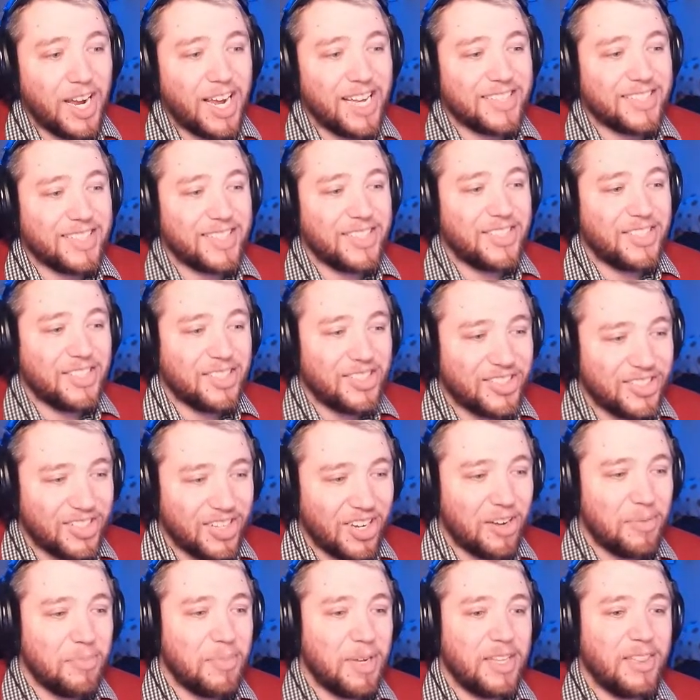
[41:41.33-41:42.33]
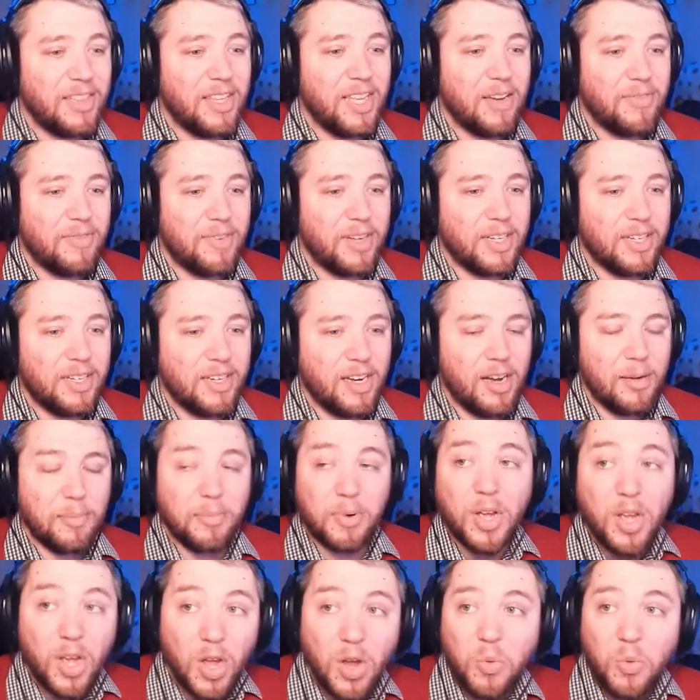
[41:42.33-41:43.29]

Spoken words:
as a sub in the FA Cup,